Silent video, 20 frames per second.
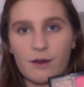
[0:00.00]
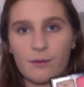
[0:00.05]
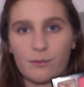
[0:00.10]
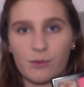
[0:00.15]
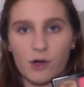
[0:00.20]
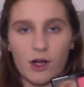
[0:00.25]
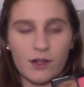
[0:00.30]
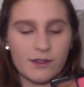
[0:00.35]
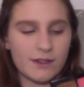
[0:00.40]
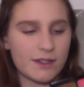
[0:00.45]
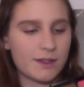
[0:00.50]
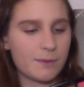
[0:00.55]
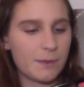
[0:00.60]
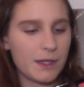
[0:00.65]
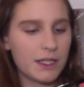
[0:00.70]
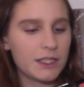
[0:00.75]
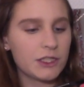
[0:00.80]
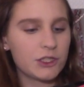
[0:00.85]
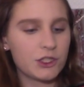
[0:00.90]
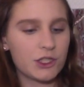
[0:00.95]
Bronze
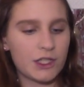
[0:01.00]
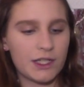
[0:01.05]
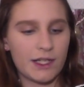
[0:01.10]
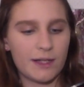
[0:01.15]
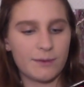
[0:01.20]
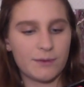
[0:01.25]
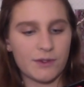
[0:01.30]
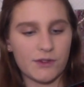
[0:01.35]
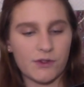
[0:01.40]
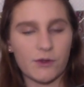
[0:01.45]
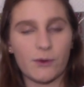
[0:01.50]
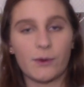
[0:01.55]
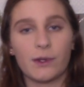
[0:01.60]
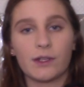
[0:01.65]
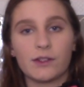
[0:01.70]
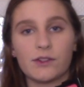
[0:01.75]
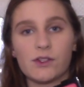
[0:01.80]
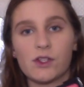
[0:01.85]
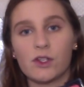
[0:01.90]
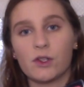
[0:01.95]
Peach, and I'm just
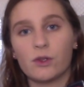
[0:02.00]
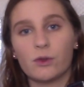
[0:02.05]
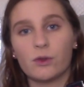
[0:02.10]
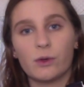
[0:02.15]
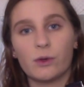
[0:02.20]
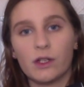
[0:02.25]
going to